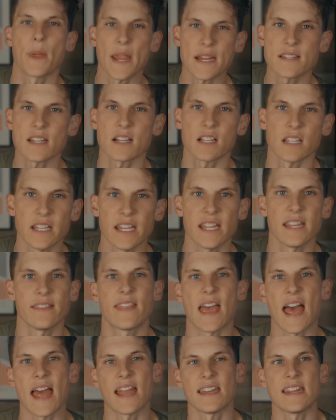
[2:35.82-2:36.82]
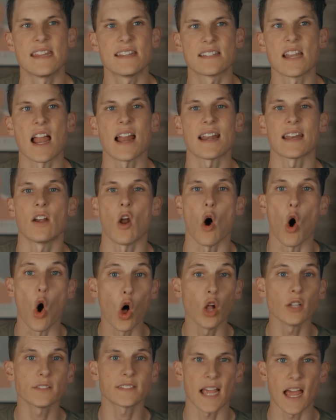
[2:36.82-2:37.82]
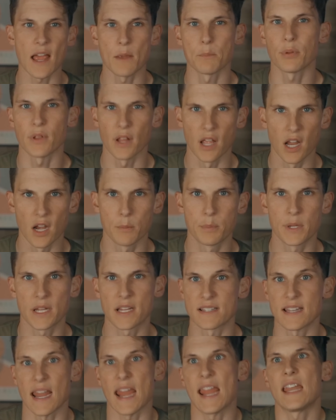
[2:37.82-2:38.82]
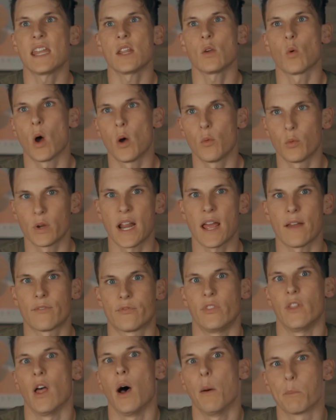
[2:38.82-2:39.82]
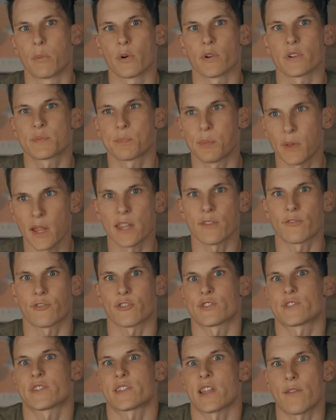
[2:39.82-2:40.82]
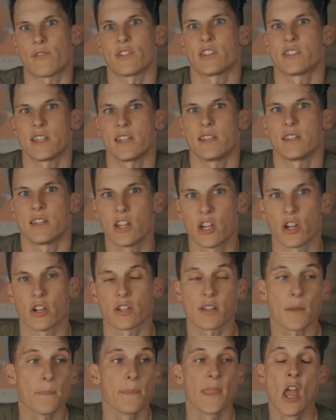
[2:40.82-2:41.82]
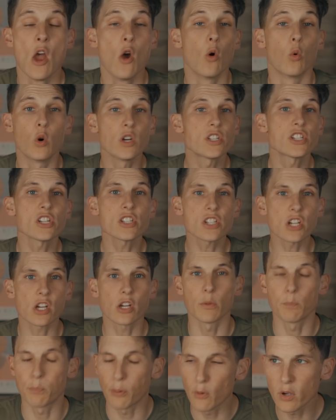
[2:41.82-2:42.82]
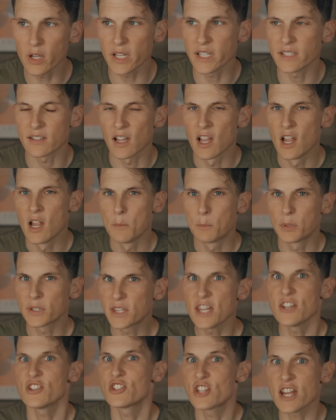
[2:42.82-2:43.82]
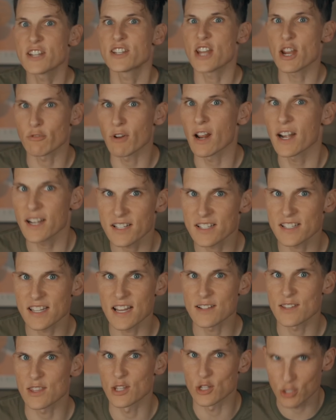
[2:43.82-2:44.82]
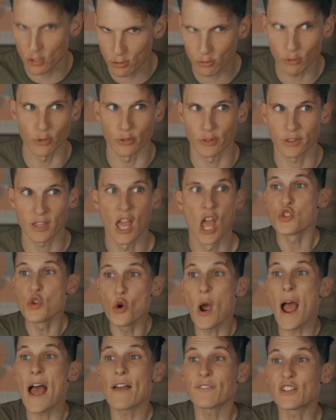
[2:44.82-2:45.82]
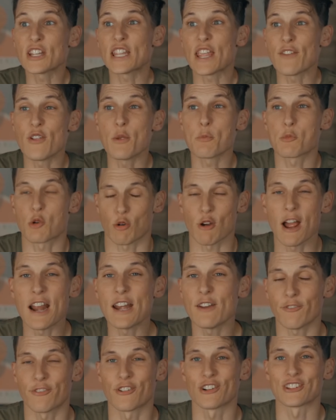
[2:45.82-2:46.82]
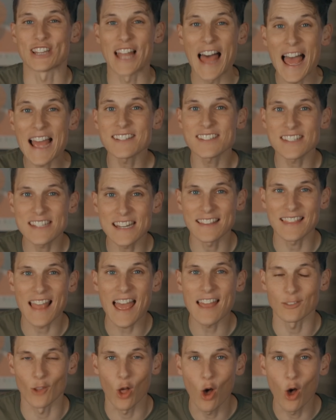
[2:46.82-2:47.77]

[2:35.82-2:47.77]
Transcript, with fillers: basically that he's not an all-time player because anyone would have numbers playing for 17 years, which is a good point. But then JJ Reddick says the truth. You have to give him credit for lasting that